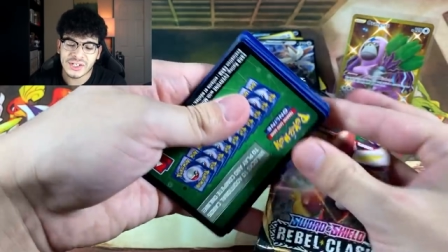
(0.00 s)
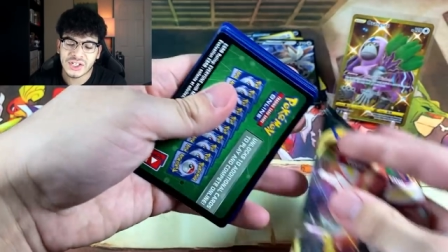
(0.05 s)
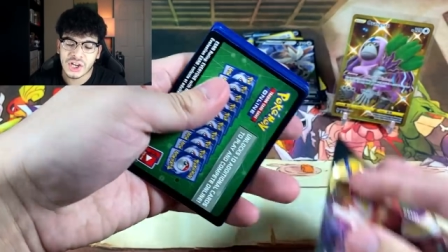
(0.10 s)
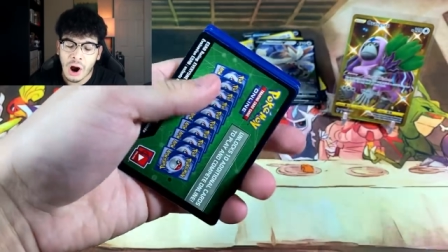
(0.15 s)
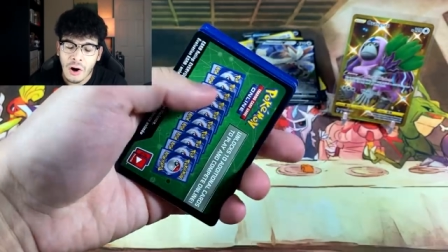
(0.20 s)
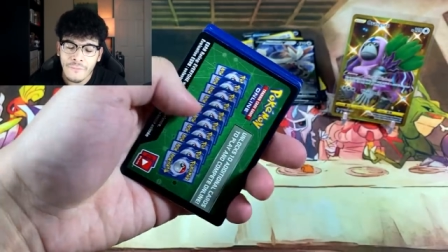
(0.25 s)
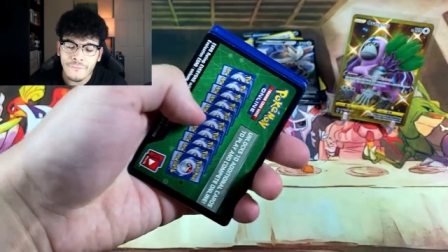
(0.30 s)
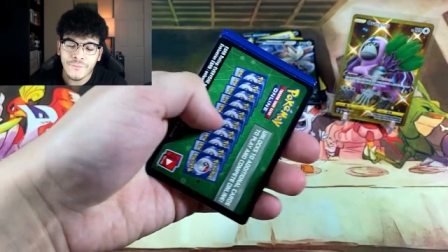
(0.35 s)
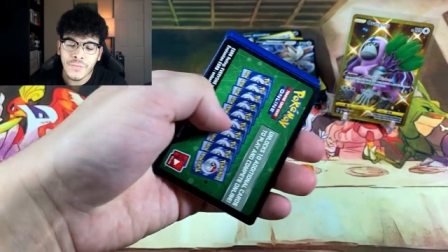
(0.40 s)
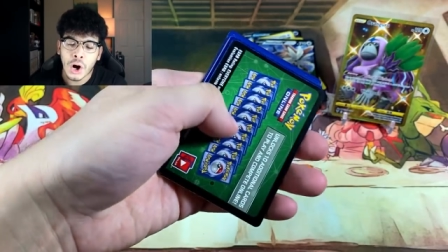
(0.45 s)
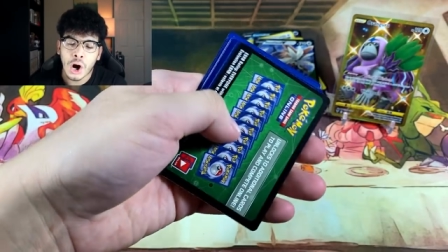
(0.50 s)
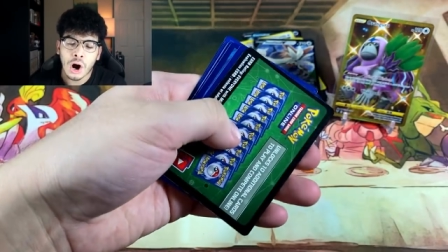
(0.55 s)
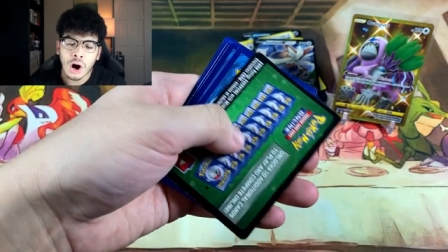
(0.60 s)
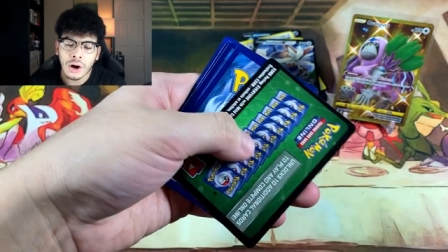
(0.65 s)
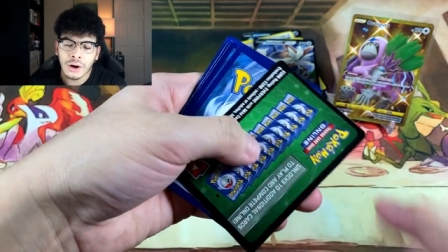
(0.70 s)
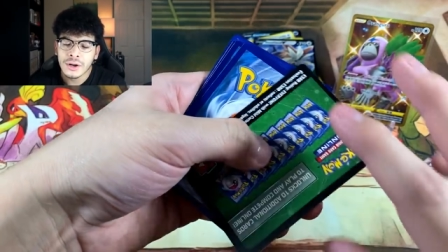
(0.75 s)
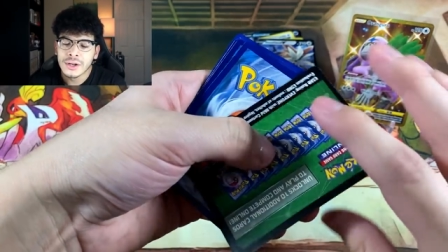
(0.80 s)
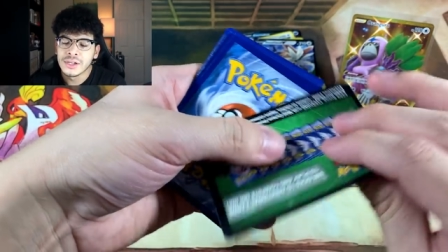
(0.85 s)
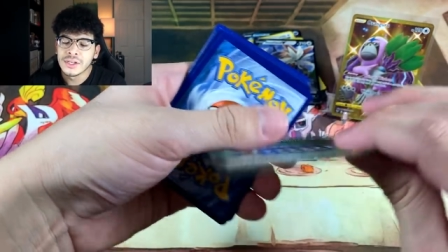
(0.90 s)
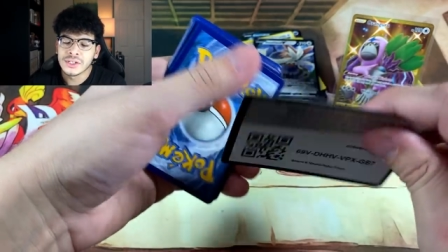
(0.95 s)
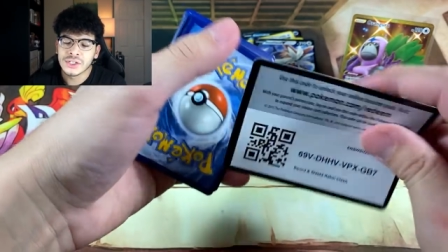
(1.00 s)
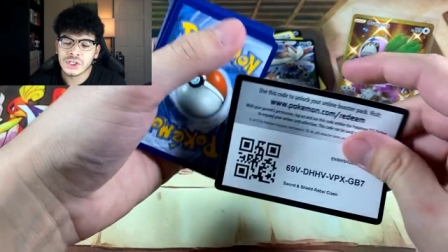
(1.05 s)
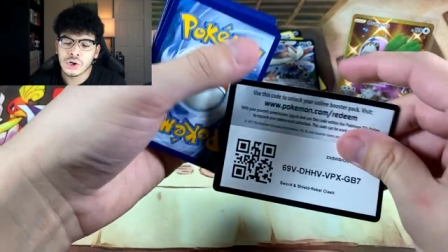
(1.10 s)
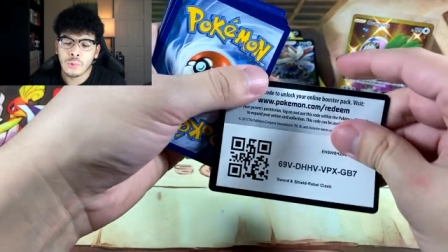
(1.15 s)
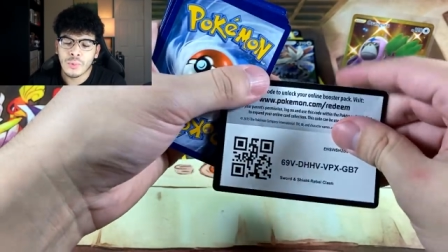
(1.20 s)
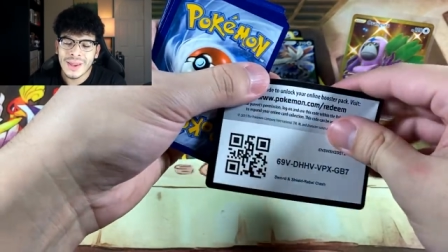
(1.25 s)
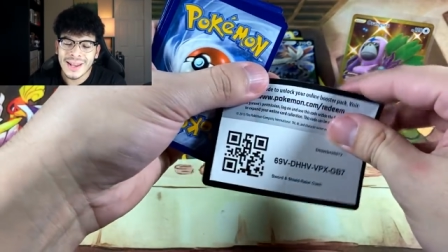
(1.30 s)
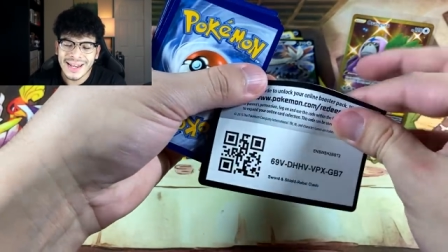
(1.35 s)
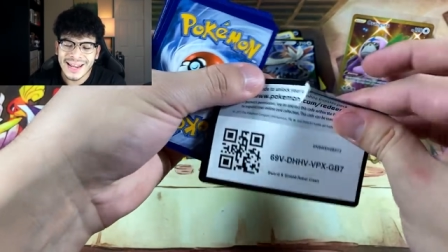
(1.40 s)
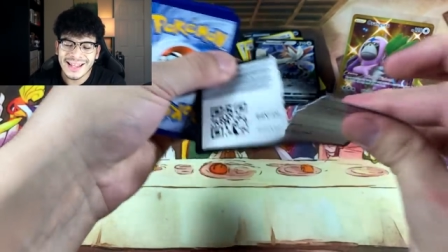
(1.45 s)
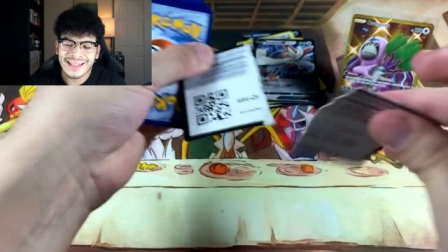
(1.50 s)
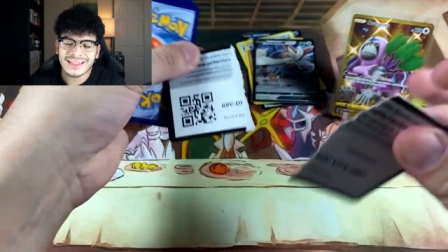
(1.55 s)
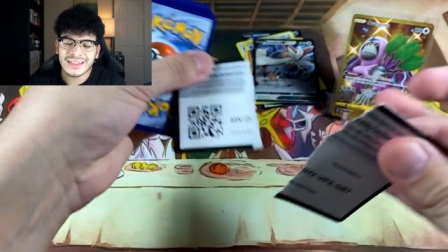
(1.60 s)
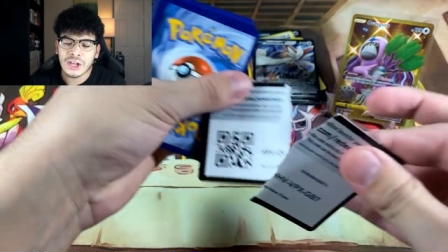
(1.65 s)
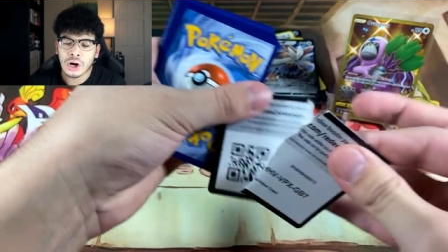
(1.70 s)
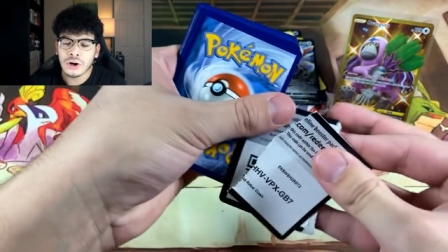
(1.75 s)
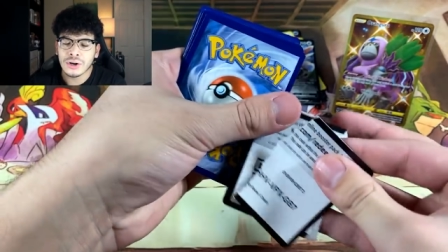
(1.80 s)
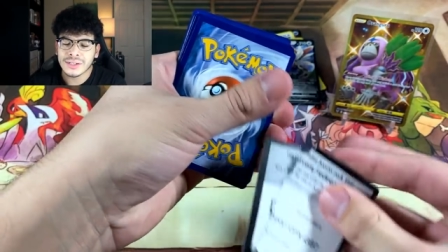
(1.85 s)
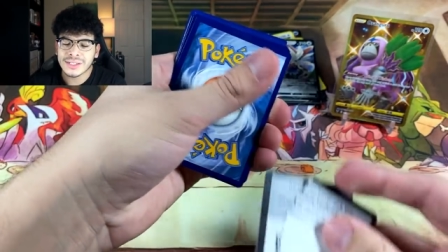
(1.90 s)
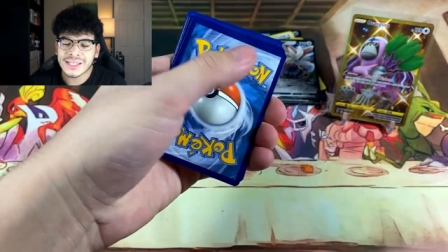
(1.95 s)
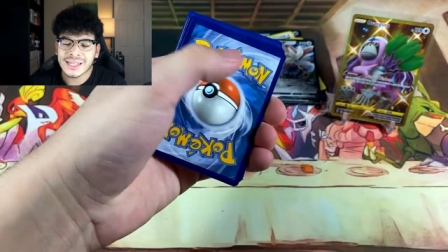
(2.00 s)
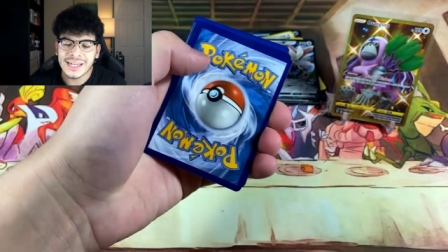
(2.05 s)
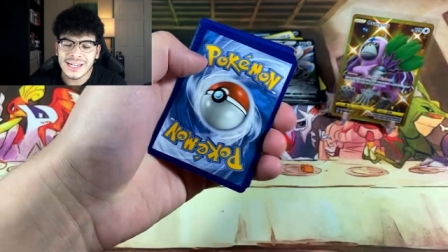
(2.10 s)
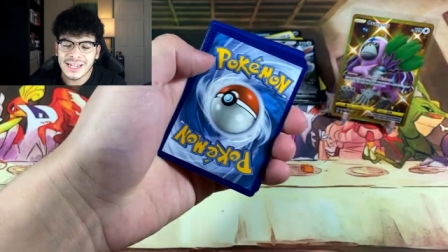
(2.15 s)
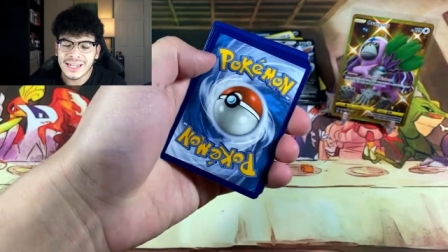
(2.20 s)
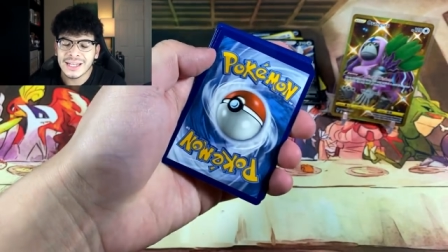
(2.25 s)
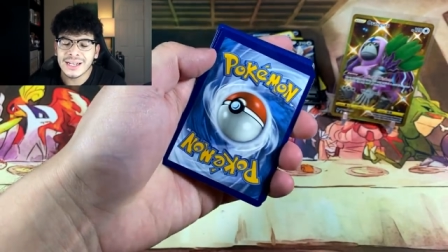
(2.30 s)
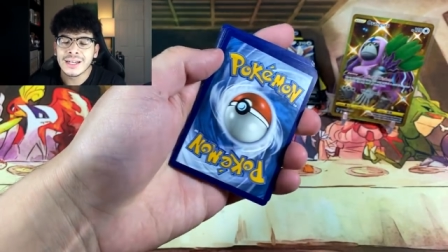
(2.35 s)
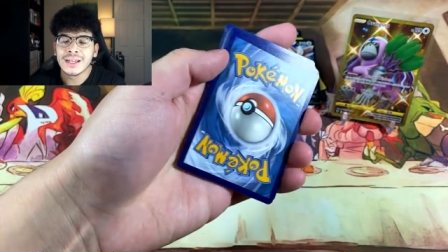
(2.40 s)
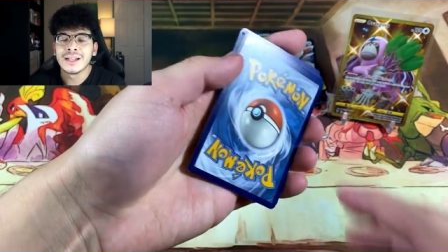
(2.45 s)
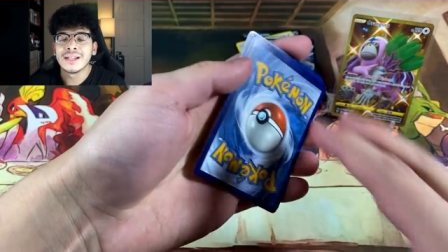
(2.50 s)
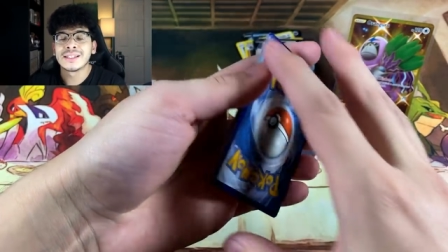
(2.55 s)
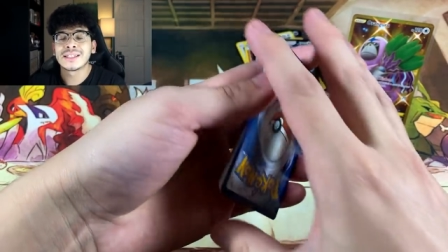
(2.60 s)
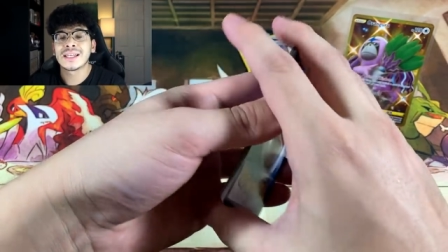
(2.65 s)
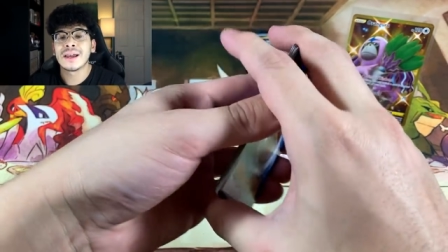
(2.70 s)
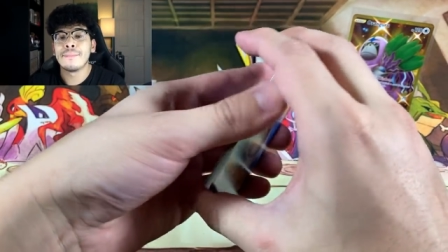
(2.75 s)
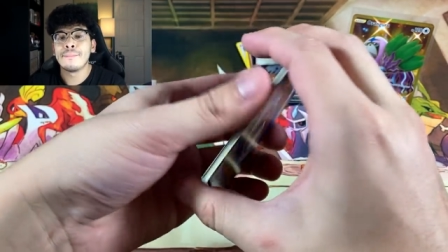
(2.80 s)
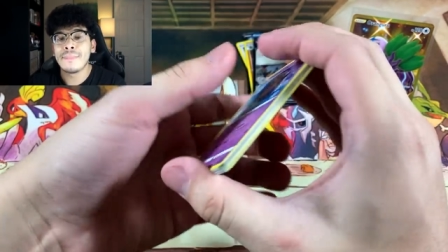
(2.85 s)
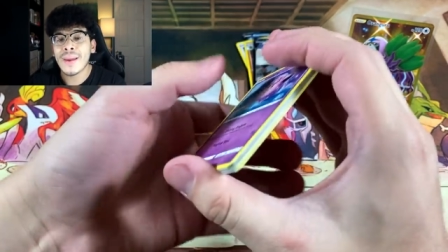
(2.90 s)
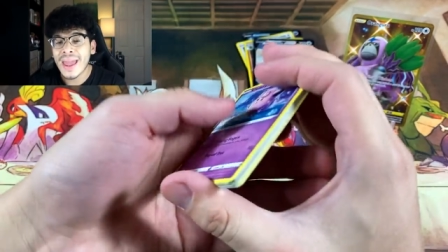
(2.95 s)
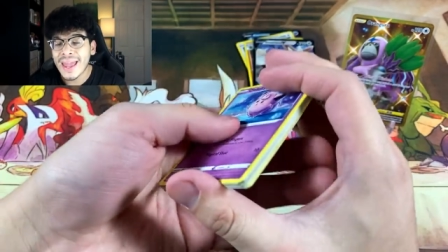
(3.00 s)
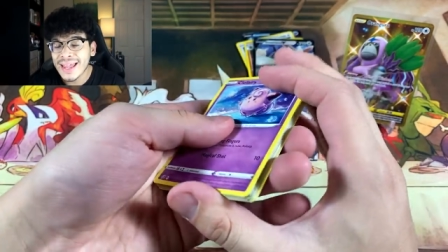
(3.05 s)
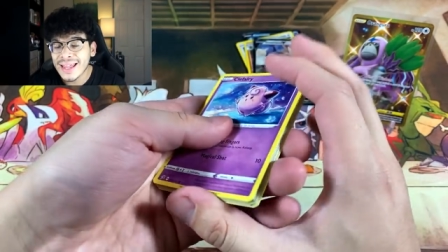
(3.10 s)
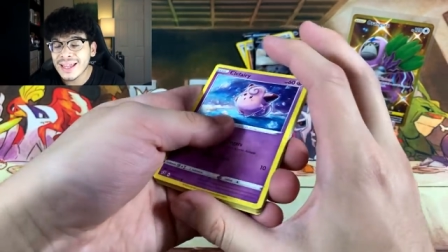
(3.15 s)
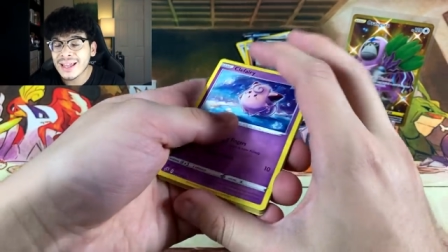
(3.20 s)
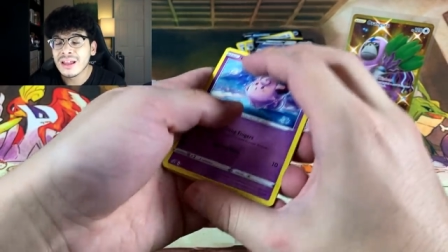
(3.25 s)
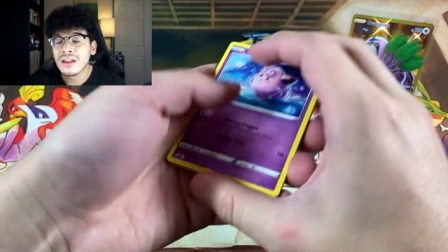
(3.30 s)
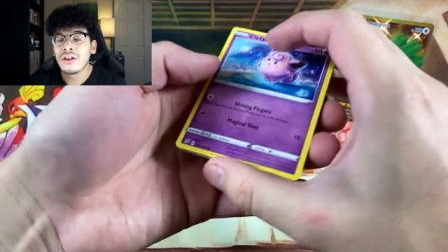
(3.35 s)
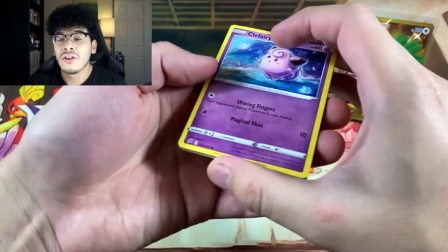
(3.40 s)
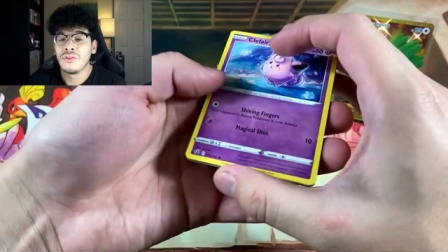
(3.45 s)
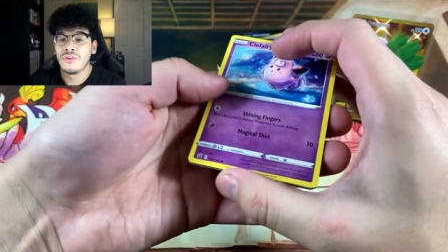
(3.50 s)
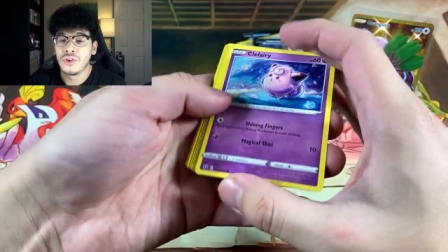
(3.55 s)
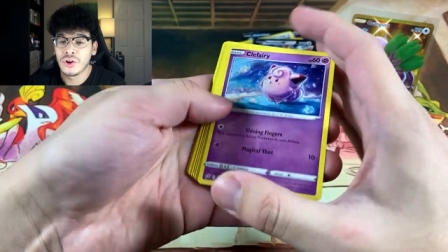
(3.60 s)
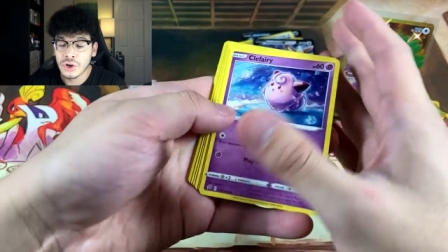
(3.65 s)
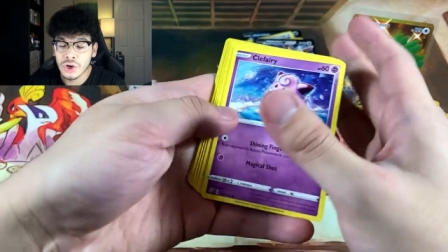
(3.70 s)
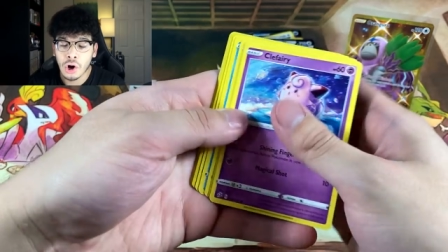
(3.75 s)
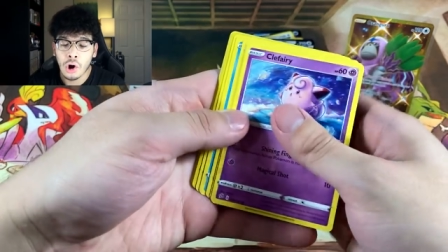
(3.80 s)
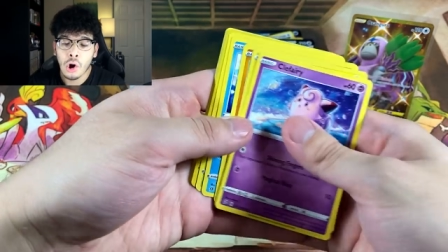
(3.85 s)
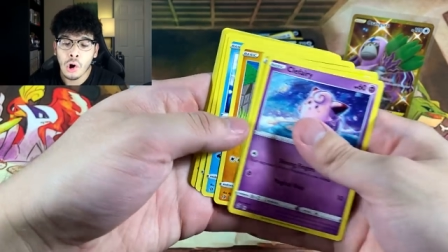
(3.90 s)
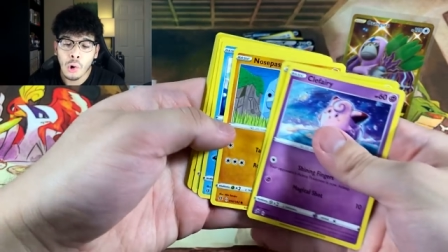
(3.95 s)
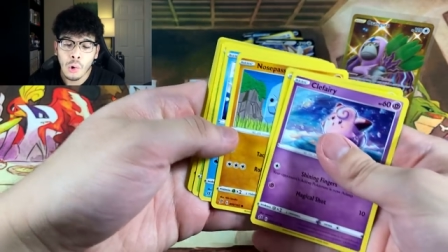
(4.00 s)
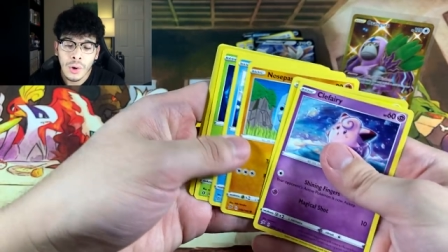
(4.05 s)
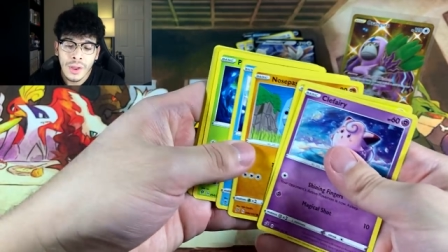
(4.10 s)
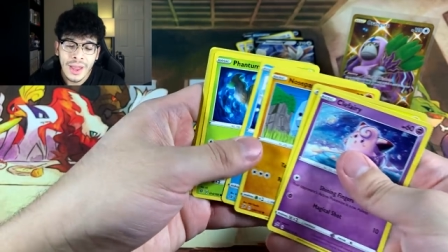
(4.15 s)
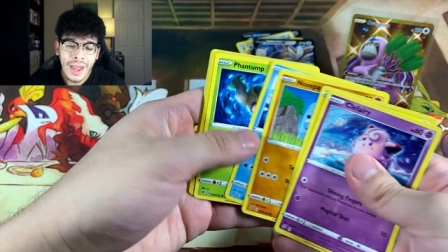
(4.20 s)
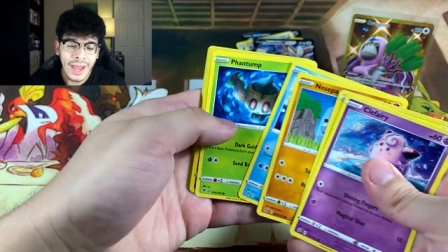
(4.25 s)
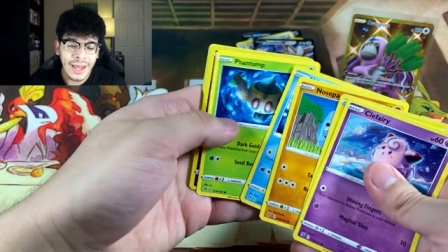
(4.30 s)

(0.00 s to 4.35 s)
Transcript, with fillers: so far. So we need 13 to make the goal.